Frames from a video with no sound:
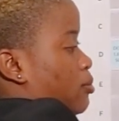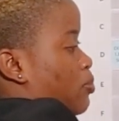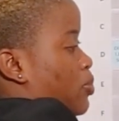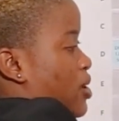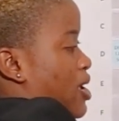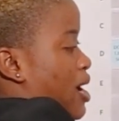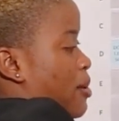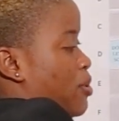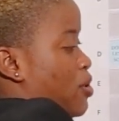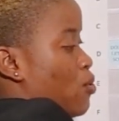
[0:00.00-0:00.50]

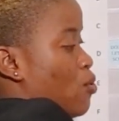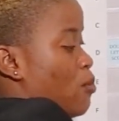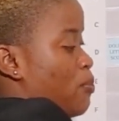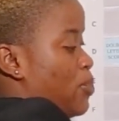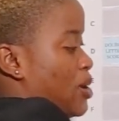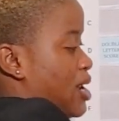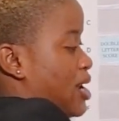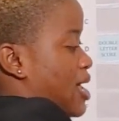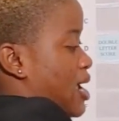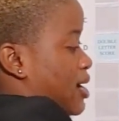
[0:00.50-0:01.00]
player B won't
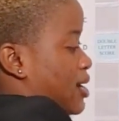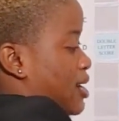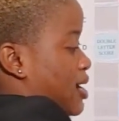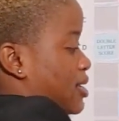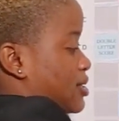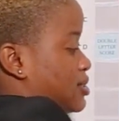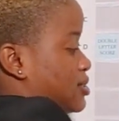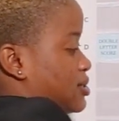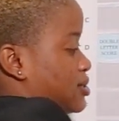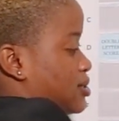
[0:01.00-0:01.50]
play like
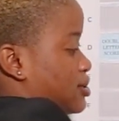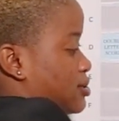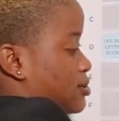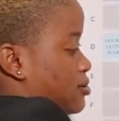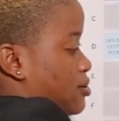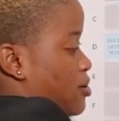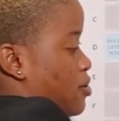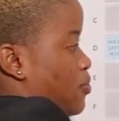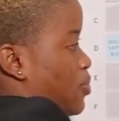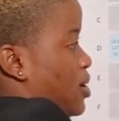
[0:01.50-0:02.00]
that.
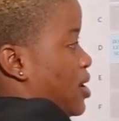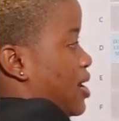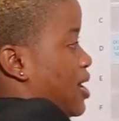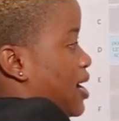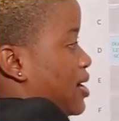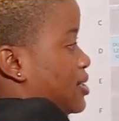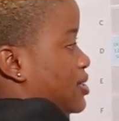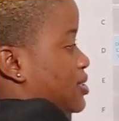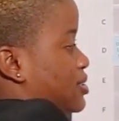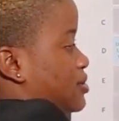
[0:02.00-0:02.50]
He play
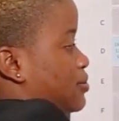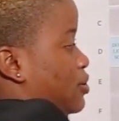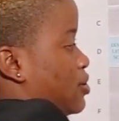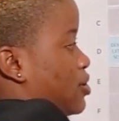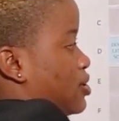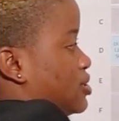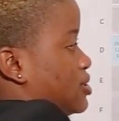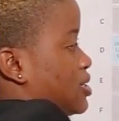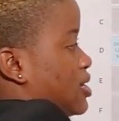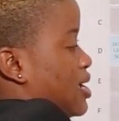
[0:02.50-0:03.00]
like this
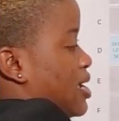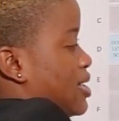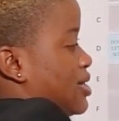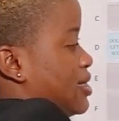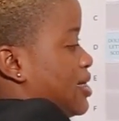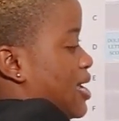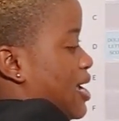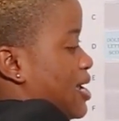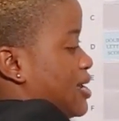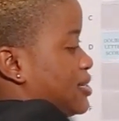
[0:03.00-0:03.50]
because
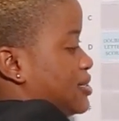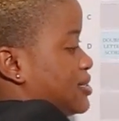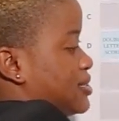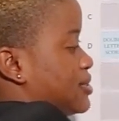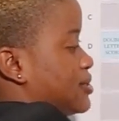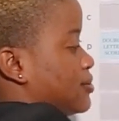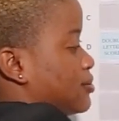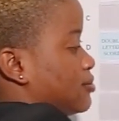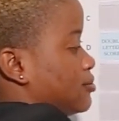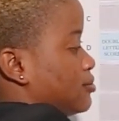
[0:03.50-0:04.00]
there
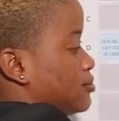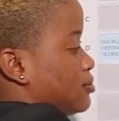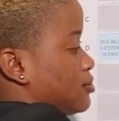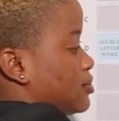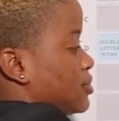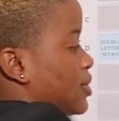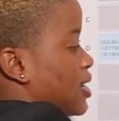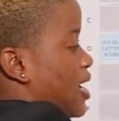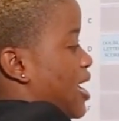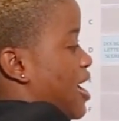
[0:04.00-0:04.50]
is
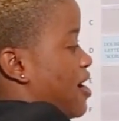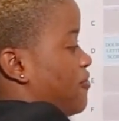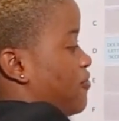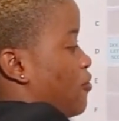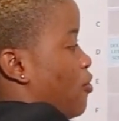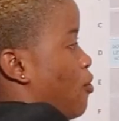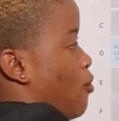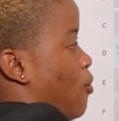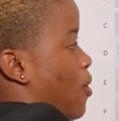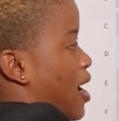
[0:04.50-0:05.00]

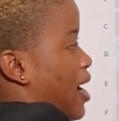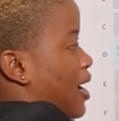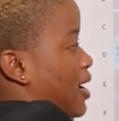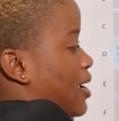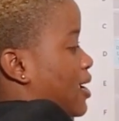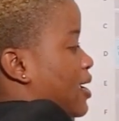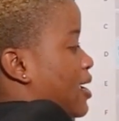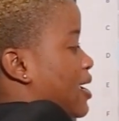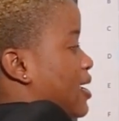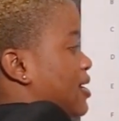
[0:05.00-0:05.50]
F-O-Y,
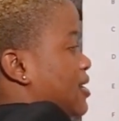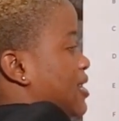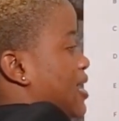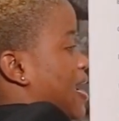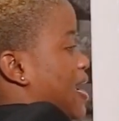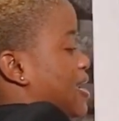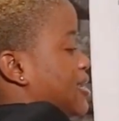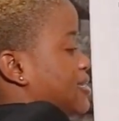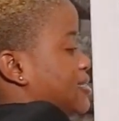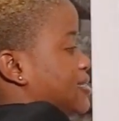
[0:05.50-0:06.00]

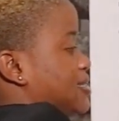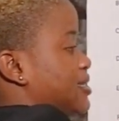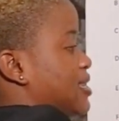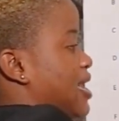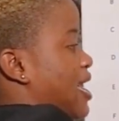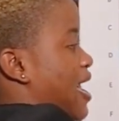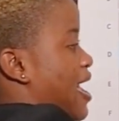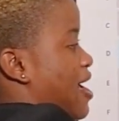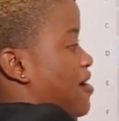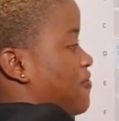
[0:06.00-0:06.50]
there is
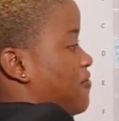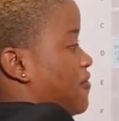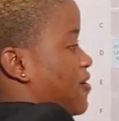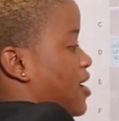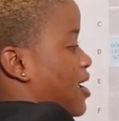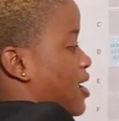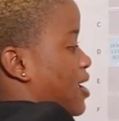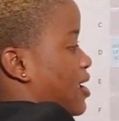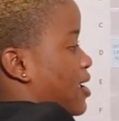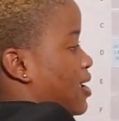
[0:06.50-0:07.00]

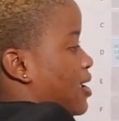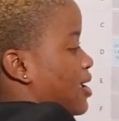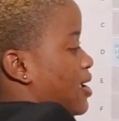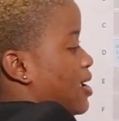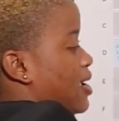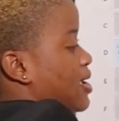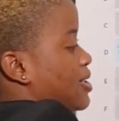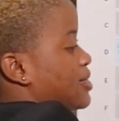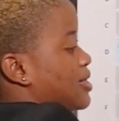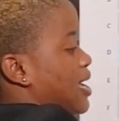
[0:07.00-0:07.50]
F-A,
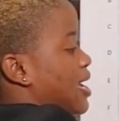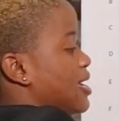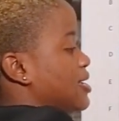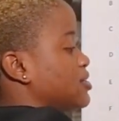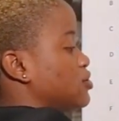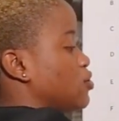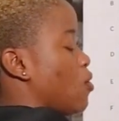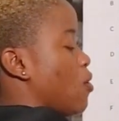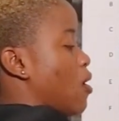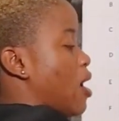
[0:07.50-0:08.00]
there
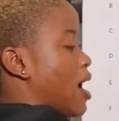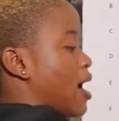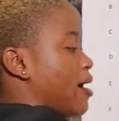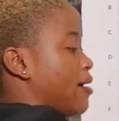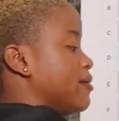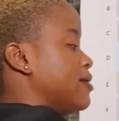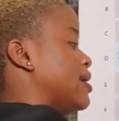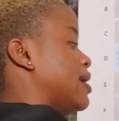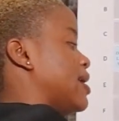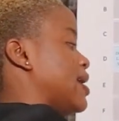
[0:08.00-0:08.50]
is
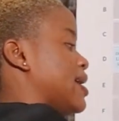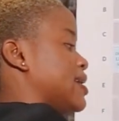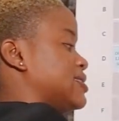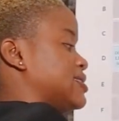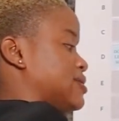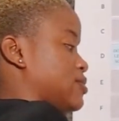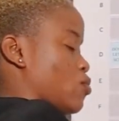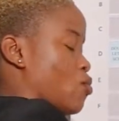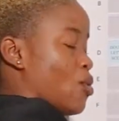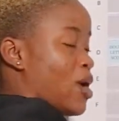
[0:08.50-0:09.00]
O-R, there
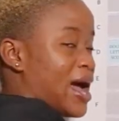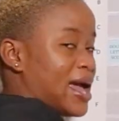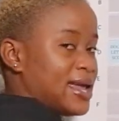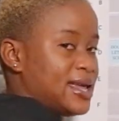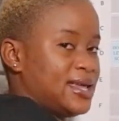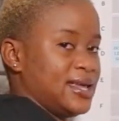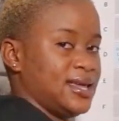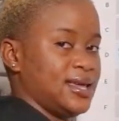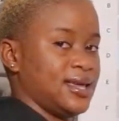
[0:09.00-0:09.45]
is Y-E.